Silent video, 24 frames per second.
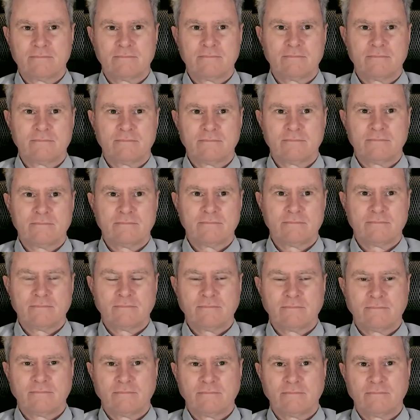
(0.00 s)

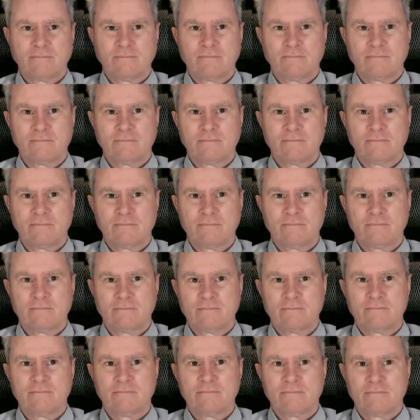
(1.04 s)

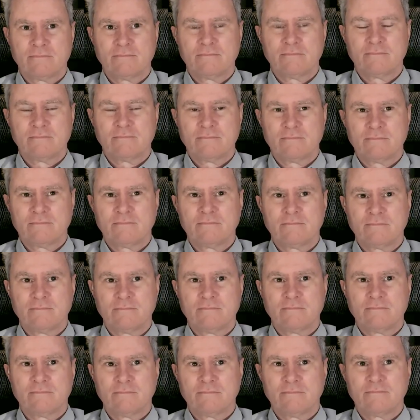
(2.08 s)

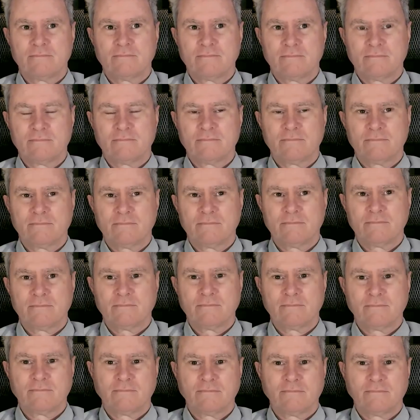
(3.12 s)

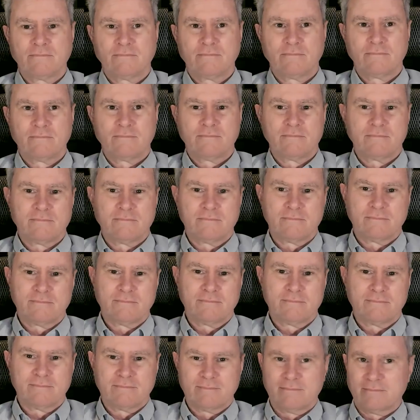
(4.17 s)

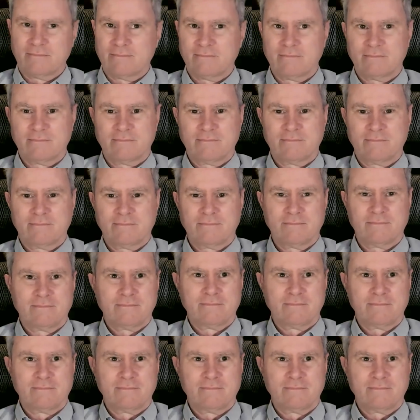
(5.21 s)
The person shown says nothing.